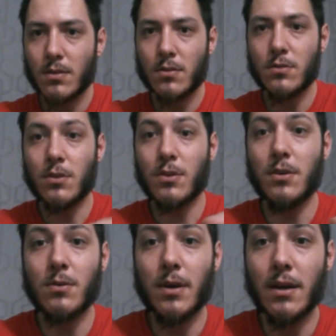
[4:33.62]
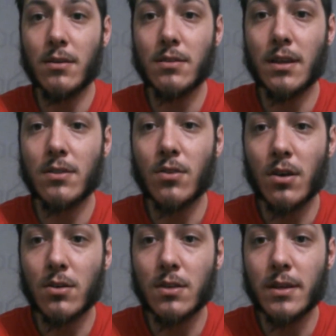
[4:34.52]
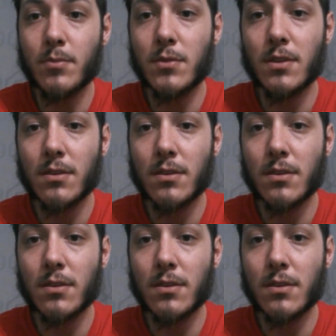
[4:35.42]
Show you around that it's all clipped